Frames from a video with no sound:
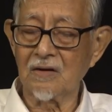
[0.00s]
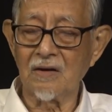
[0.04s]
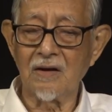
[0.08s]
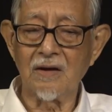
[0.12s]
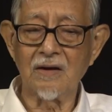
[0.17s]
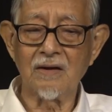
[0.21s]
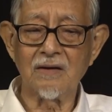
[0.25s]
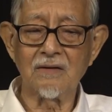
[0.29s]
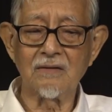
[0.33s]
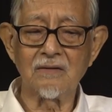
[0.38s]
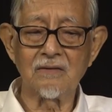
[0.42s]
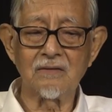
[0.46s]

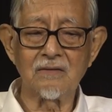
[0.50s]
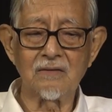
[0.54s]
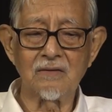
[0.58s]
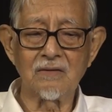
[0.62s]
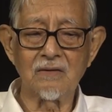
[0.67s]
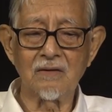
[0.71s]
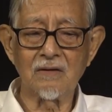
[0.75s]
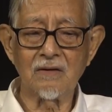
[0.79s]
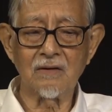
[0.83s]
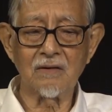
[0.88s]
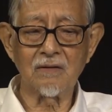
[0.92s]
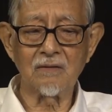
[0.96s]
And
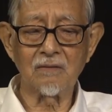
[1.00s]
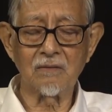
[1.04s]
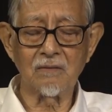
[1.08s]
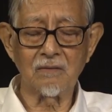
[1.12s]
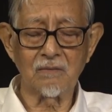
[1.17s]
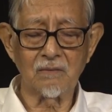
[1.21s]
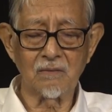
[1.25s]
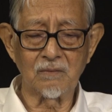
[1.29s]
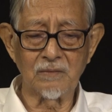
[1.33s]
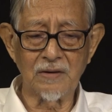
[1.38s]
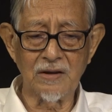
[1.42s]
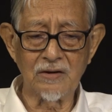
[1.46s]
uh,
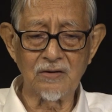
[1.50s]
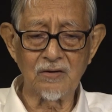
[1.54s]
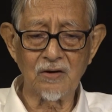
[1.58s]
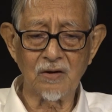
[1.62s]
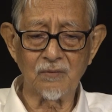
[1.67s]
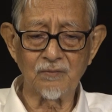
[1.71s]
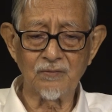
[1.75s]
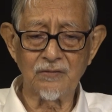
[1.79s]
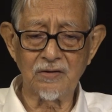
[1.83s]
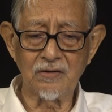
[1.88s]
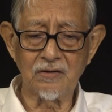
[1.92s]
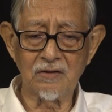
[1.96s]
many
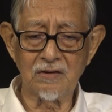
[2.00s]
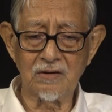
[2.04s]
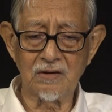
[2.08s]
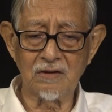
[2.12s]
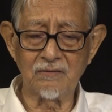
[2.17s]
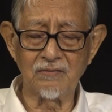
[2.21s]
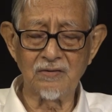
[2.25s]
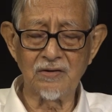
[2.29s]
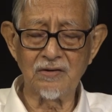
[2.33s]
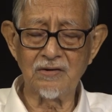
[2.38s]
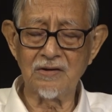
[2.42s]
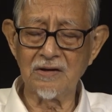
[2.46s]
of the,
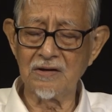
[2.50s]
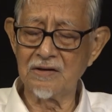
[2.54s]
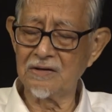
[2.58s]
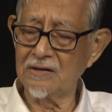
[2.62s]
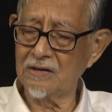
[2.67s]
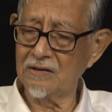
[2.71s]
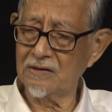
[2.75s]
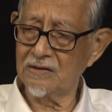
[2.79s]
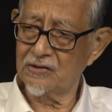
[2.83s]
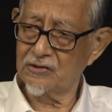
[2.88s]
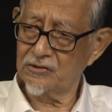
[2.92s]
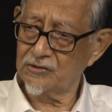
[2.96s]
even the,
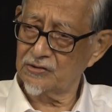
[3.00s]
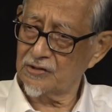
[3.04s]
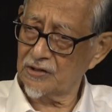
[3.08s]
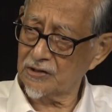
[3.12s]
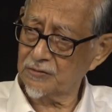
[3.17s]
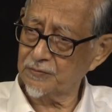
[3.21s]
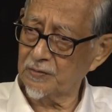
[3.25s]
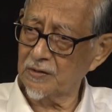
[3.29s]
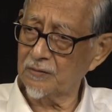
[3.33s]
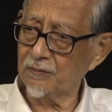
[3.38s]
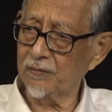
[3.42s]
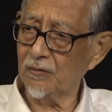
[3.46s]
the,
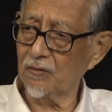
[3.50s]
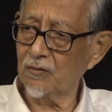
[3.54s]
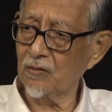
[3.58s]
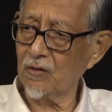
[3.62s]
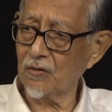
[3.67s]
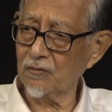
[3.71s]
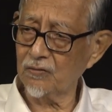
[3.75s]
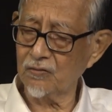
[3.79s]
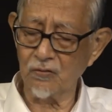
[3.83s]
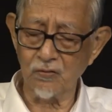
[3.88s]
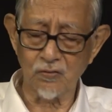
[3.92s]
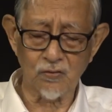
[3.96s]
indigenous people,
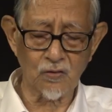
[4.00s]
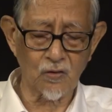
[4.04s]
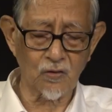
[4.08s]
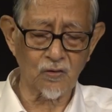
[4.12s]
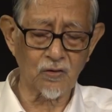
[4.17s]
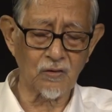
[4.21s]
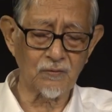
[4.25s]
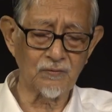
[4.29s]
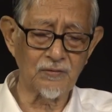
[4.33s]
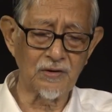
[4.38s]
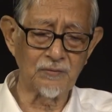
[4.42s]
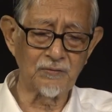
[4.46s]
not to
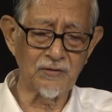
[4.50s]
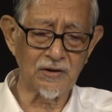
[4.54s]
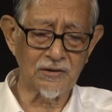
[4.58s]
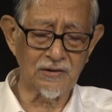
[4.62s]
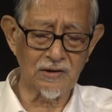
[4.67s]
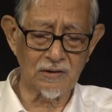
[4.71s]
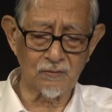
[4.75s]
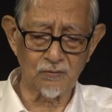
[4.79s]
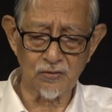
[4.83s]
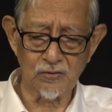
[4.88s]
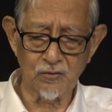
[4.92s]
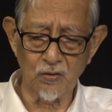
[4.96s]
talk of
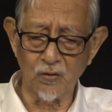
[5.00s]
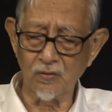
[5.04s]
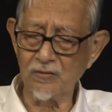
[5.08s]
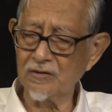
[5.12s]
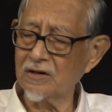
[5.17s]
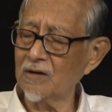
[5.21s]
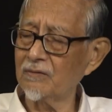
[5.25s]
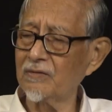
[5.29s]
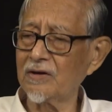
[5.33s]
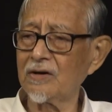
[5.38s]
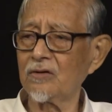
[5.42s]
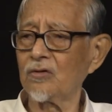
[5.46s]
immigrants,
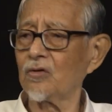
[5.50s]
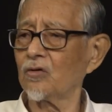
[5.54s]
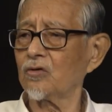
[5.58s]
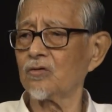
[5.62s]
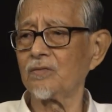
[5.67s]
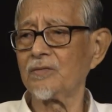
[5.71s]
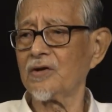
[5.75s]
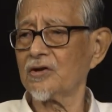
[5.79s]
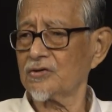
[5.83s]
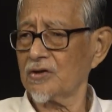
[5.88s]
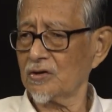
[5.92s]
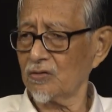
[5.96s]
don't have any
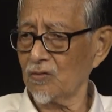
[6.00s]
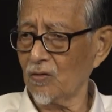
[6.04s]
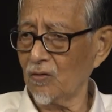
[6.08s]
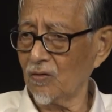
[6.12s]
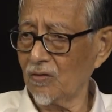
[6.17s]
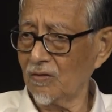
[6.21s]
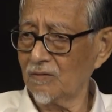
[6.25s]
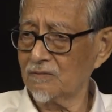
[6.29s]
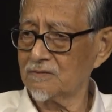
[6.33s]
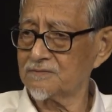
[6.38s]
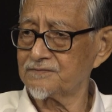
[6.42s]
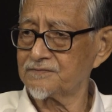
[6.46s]
documents at all.
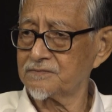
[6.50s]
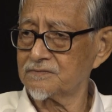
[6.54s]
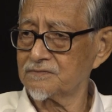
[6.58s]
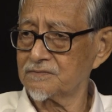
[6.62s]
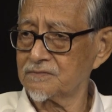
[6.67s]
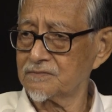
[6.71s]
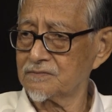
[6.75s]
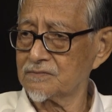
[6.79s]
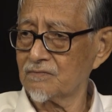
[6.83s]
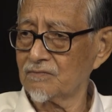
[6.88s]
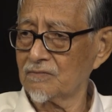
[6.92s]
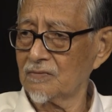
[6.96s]

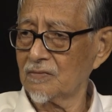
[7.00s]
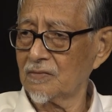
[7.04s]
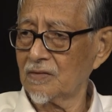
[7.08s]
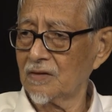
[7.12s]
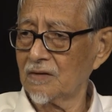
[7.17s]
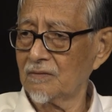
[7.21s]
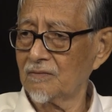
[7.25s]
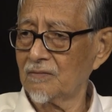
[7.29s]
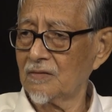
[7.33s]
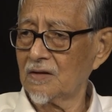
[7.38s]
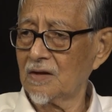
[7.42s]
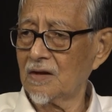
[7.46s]
Yes.
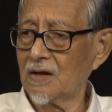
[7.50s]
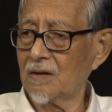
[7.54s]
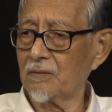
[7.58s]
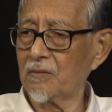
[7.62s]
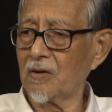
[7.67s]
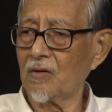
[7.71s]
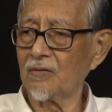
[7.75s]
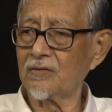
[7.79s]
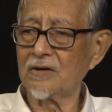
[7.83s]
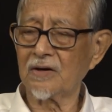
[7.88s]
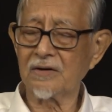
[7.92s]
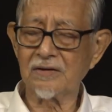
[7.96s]

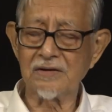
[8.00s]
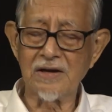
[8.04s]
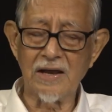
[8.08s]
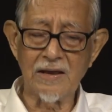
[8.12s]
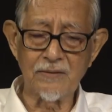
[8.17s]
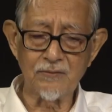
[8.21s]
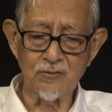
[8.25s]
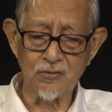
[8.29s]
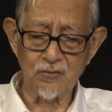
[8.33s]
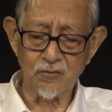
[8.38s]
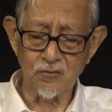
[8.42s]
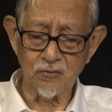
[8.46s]
About their
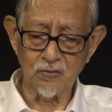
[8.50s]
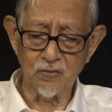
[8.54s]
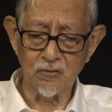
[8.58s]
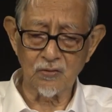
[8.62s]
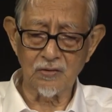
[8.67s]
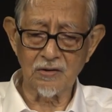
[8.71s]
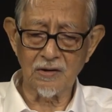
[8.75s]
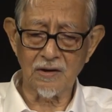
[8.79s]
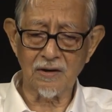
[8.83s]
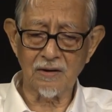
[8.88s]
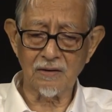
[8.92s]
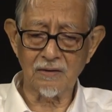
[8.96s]
claims to
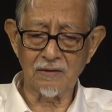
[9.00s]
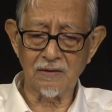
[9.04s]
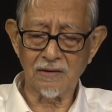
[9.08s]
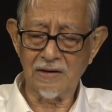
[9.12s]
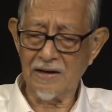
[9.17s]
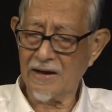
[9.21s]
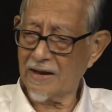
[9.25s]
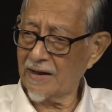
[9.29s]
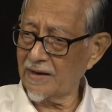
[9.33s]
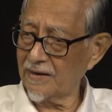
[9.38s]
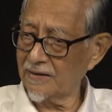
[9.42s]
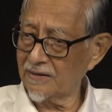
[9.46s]
their
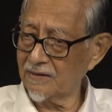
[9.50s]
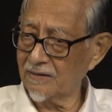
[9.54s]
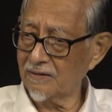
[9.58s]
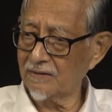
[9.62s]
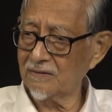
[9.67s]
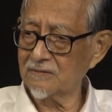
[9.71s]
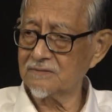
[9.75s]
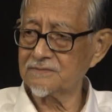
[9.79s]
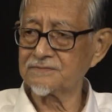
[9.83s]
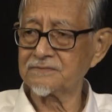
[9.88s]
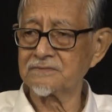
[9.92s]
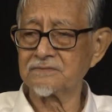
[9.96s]
land,
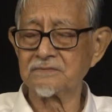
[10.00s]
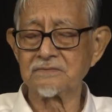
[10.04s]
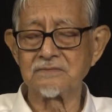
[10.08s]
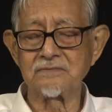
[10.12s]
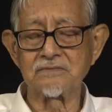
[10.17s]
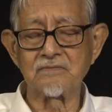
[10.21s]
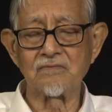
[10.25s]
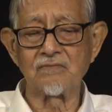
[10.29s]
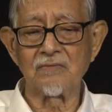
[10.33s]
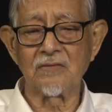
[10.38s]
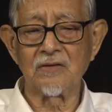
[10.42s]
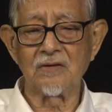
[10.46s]

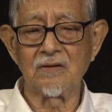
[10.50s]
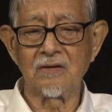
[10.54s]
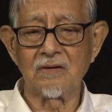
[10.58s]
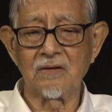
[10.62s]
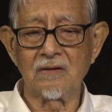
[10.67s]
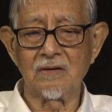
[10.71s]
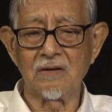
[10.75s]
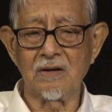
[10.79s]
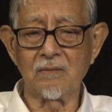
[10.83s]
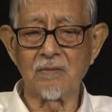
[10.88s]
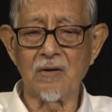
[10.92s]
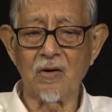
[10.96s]

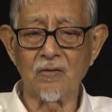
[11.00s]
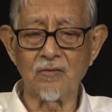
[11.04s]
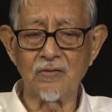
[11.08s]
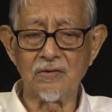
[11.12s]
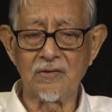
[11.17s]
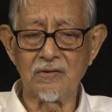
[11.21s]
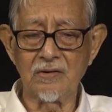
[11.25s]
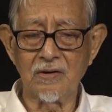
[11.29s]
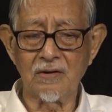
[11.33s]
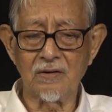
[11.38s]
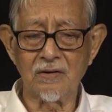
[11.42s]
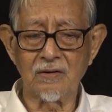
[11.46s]

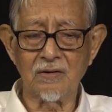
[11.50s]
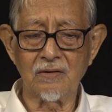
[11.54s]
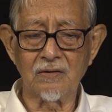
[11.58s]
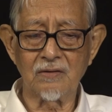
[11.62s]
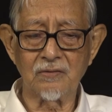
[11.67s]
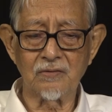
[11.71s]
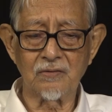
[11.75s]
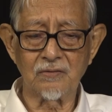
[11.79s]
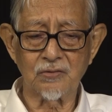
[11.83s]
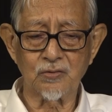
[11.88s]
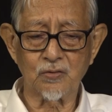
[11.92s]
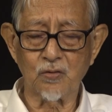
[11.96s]
about
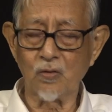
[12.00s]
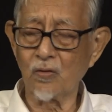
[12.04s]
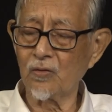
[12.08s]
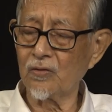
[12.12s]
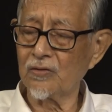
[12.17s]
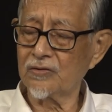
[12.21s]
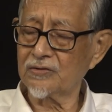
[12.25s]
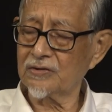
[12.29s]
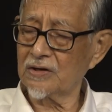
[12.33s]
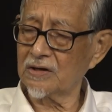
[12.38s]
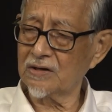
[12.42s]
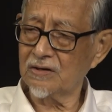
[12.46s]
their
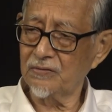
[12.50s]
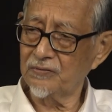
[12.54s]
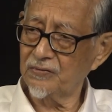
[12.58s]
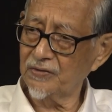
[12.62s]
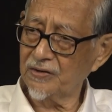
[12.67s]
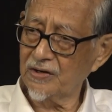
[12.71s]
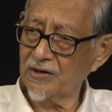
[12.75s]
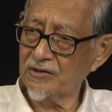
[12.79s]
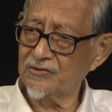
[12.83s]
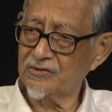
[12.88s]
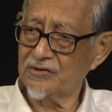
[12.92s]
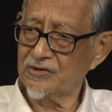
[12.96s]
school
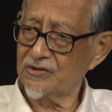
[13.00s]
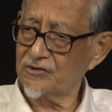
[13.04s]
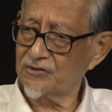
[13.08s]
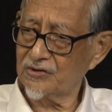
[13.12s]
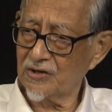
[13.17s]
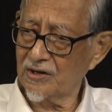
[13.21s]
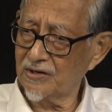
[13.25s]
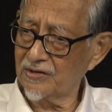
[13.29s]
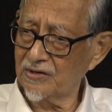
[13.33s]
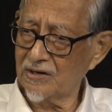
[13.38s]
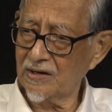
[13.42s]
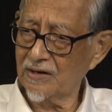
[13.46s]
certificates, this
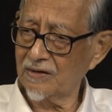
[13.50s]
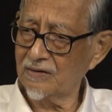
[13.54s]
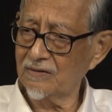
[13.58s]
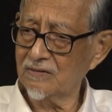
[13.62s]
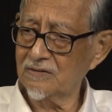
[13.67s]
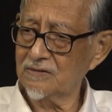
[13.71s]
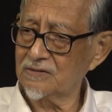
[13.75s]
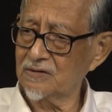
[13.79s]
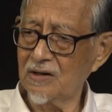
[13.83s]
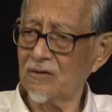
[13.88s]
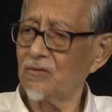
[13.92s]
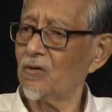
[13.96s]
and that.
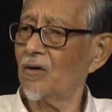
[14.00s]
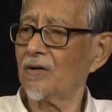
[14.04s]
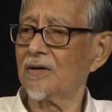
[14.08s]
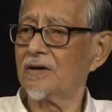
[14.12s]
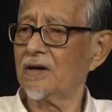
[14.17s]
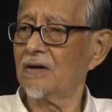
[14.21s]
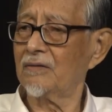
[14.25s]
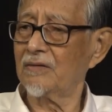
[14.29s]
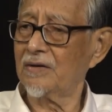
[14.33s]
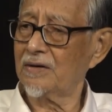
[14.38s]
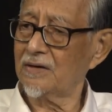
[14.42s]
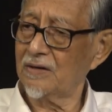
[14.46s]
They don't
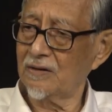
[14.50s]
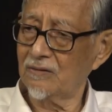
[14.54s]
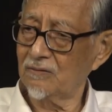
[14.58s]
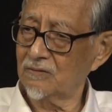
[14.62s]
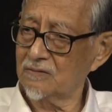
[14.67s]
have any.